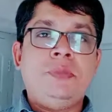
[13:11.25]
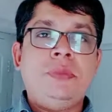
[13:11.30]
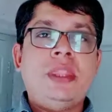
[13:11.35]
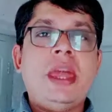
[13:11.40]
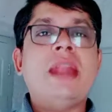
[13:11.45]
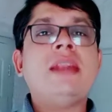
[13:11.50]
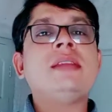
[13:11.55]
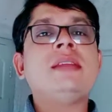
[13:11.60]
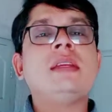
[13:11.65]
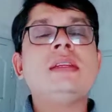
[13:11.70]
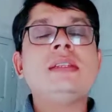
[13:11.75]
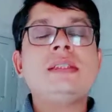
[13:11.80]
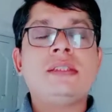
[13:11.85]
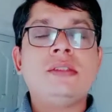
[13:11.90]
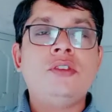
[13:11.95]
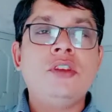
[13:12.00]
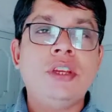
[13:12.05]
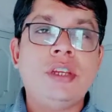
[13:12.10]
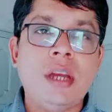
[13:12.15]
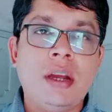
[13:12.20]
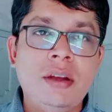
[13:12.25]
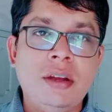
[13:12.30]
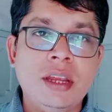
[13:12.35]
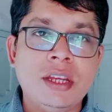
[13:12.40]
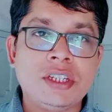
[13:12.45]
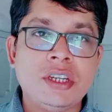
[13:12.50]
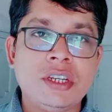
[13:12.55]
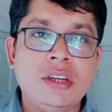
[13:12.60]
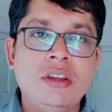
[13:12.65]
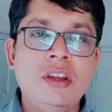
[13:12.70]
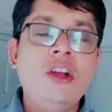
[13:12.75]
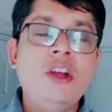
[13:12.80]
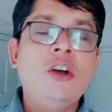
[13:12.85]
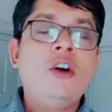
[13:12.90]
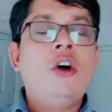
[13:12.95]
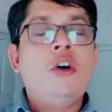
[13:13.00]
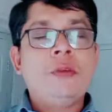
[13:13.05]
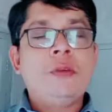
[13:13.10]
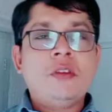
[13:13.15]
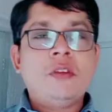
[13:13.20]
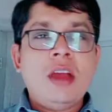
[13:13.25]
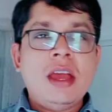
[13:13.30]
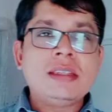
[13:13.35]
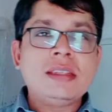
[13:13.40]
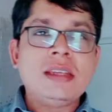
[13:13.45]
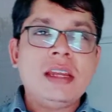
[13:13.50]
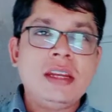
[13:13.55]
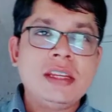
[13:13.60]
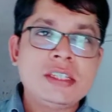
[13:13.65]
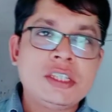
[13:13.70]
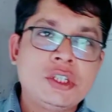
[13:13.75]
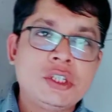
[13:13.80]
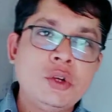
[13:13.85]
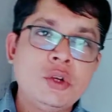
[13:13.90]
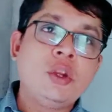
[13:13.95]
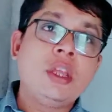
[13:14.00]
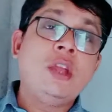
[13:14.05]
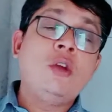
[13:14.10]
That is its retardation. Hope you guys understood.